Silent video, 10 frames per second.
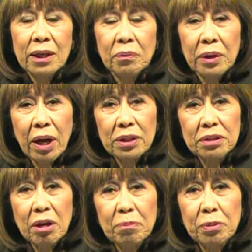We
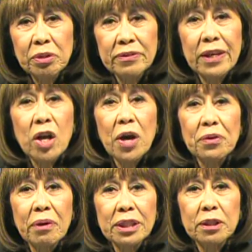also approved and
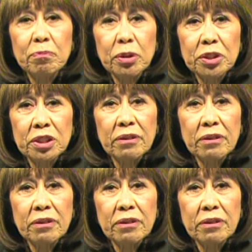authorized the purchase